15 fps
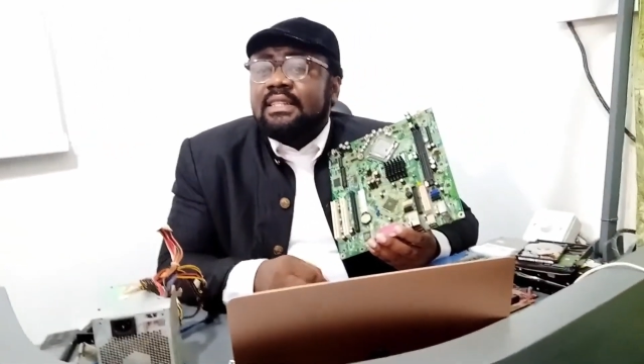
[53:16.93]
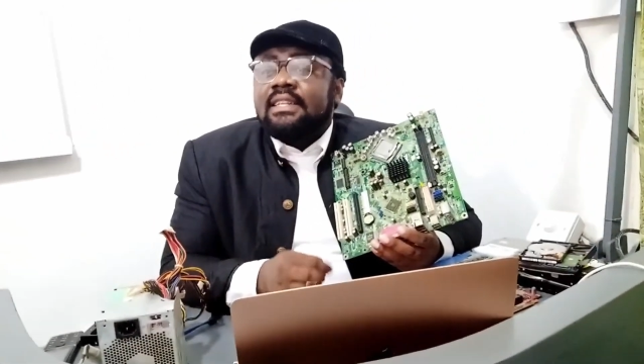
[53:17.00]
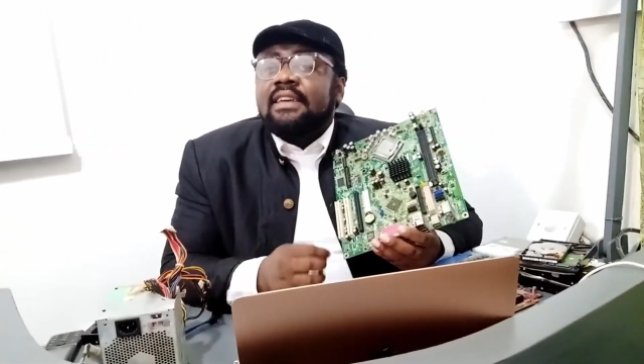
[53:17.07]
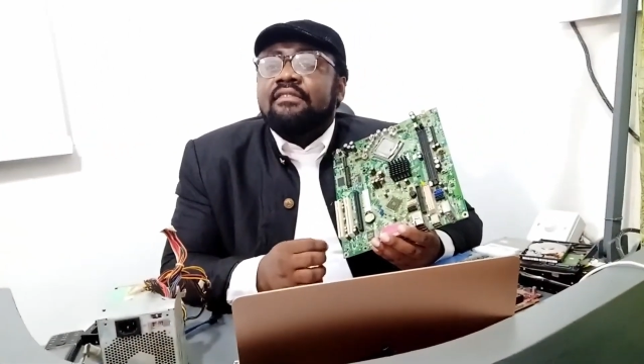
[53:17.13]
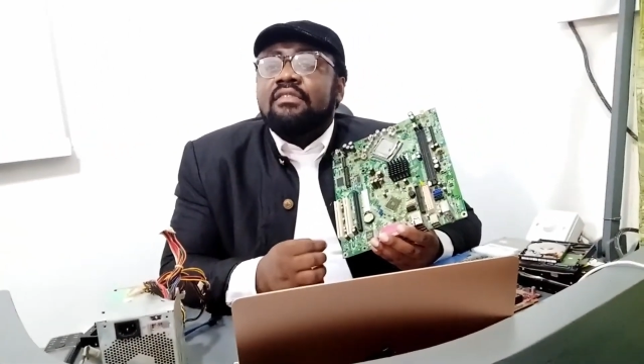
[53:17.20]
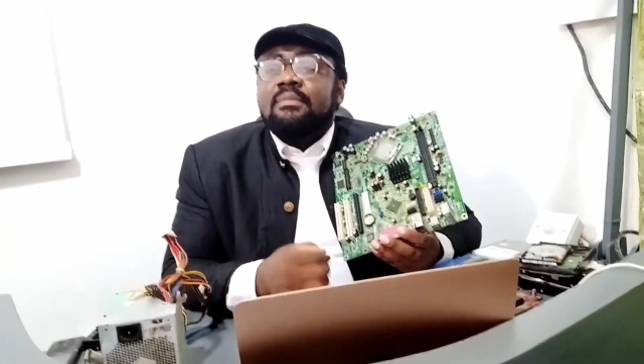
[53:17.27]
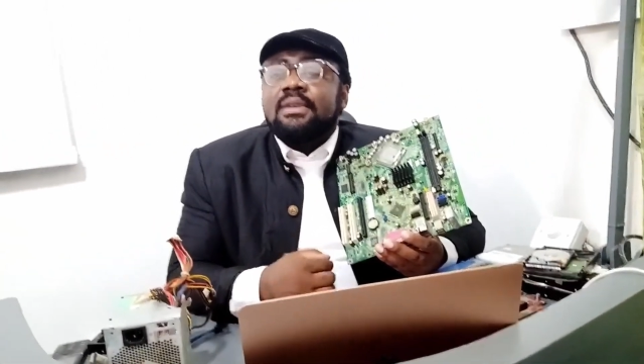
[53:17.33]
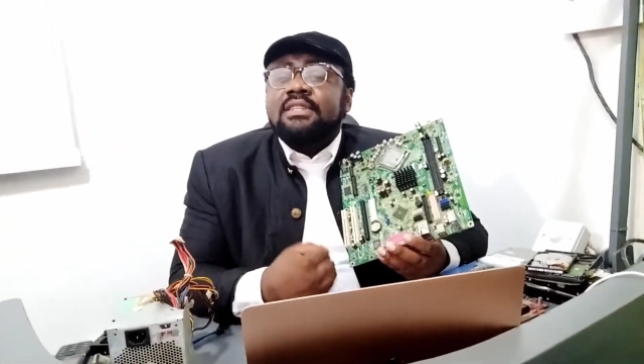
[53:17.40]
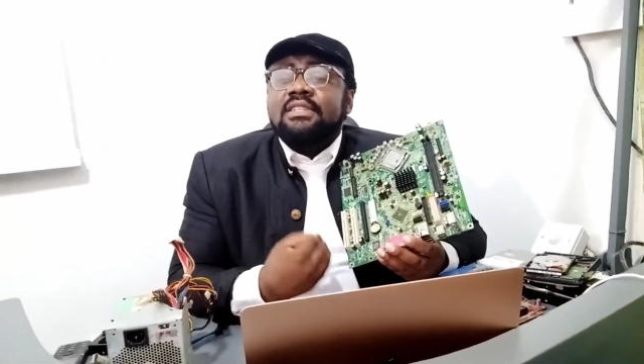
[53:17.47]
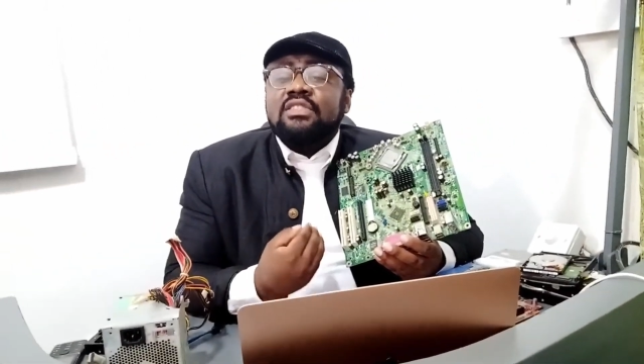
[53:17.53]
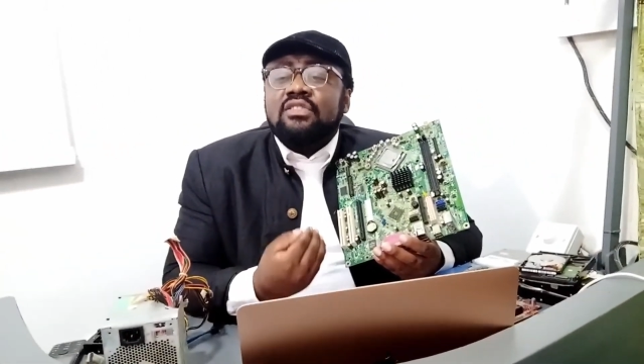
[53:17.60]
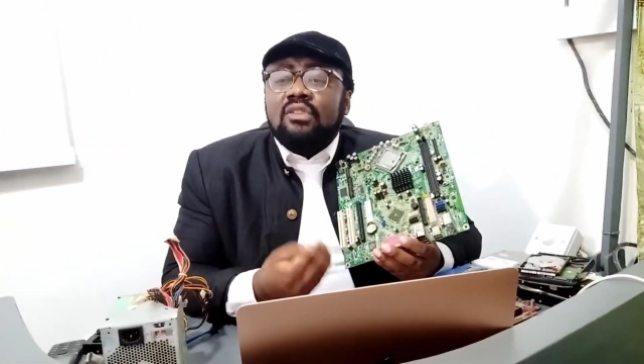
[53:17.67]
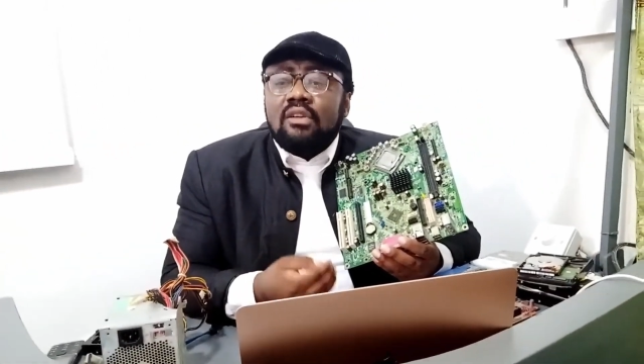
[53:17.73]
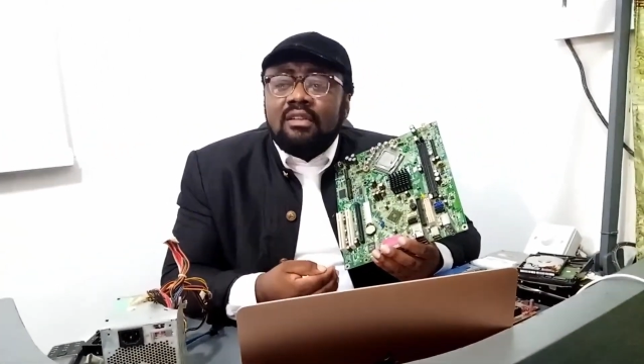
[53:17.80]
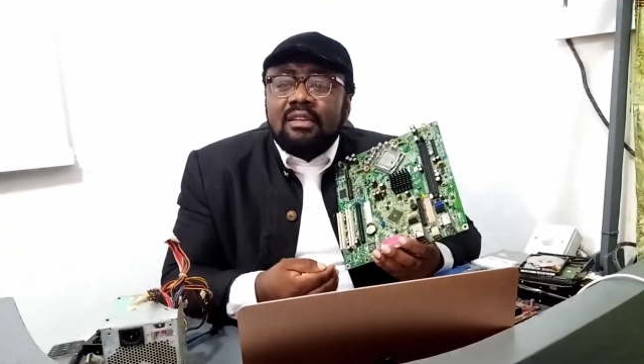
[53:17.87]
The information
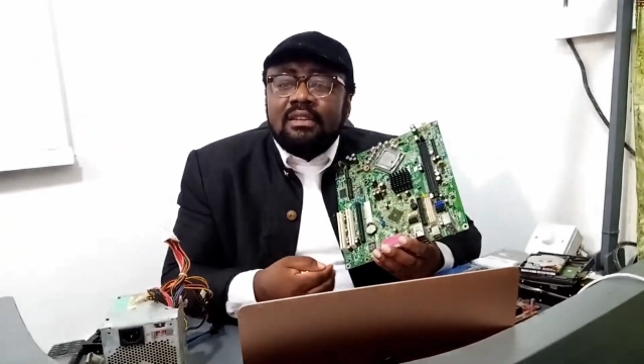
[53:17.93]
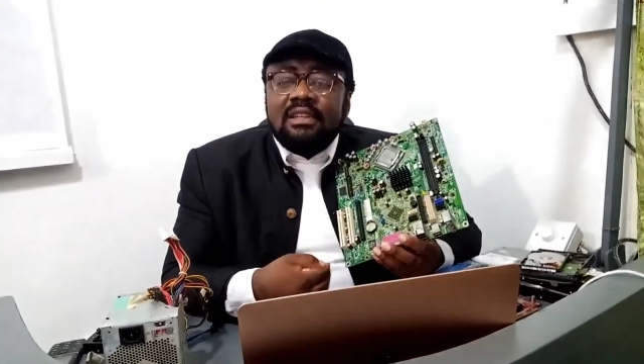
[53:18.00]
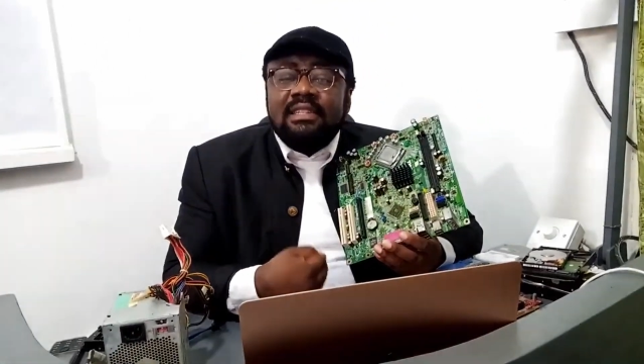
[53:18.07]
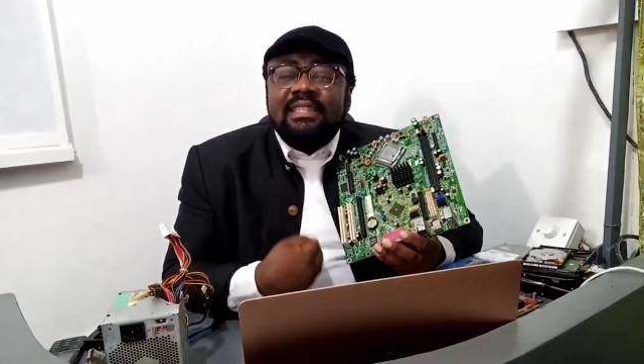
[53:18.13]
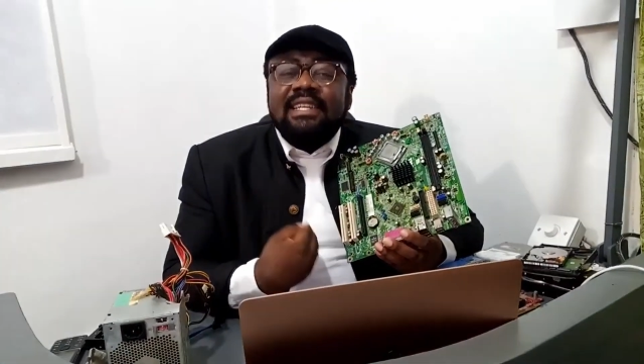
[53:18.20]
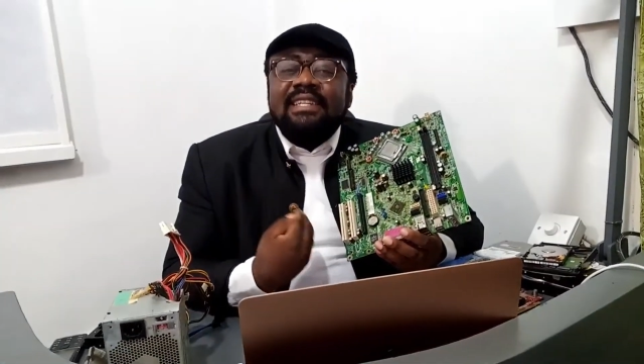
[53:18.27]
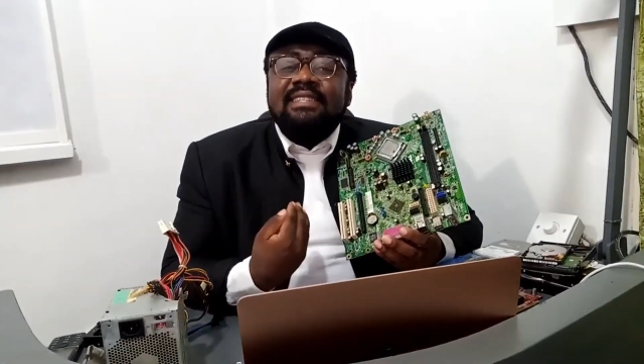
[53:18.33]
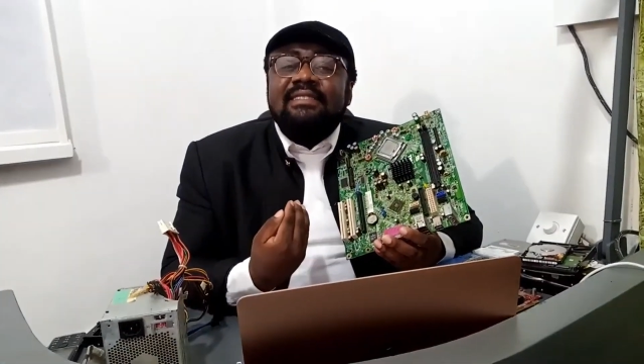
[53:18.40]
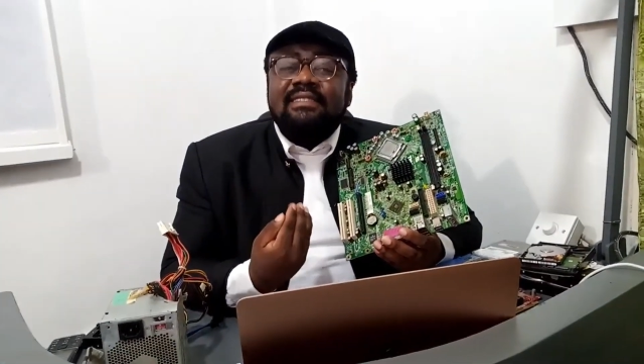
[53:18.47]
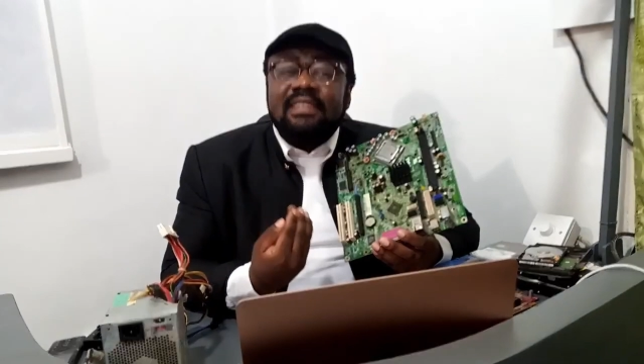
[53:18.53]
stored on it is